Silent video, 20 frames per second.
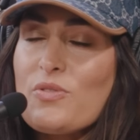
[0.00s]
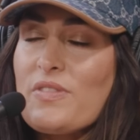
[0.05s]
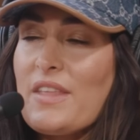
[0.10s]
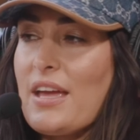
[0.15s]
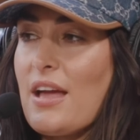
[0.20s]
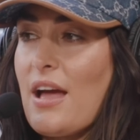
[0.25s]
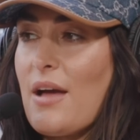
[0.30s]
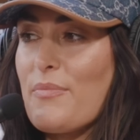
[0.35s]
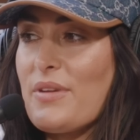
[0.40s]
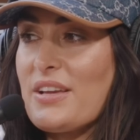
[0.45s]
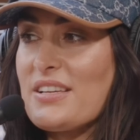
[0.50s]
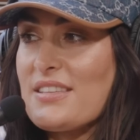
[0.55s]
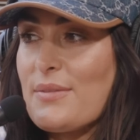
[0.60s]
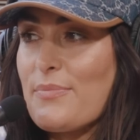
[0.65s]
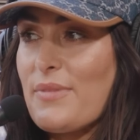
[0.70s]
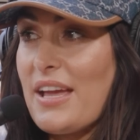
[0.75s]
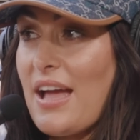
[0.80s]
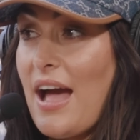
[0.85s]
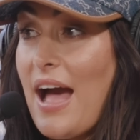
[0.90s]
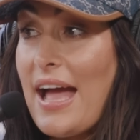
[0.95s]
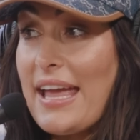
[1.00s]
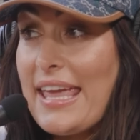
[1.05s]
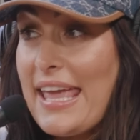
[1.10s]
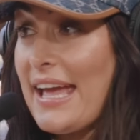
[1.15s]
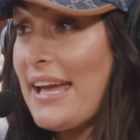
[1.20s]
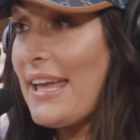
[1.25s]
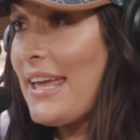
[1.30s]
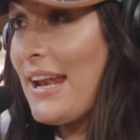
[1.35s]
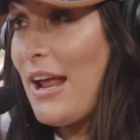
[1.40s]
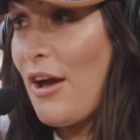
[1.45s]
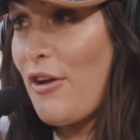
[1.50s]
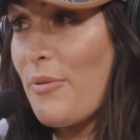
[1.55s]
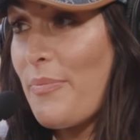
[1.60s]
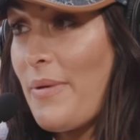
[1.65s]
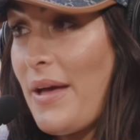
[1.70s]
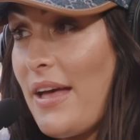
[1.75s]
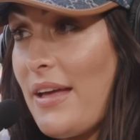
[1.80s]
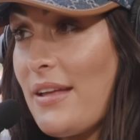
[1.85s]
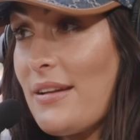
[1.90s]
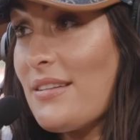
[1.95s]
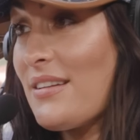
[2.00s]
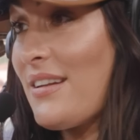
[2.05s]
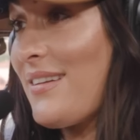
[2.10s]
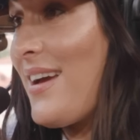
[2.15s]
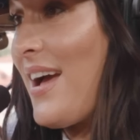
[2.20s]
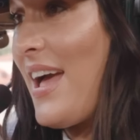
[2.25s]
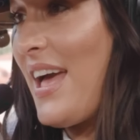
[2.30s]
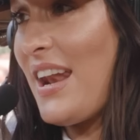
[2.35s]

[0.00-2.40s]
when they come because I'm like, I can't get out of bed.